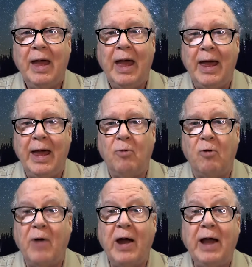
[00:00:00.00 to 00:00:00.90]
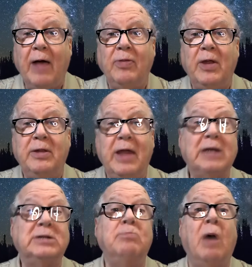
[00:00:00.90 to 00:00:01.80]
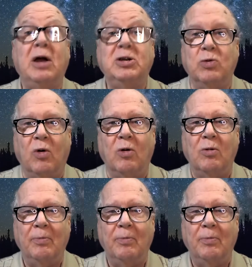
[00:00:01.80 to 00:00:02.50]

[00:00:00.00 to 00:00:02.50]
And we'll find out in the next module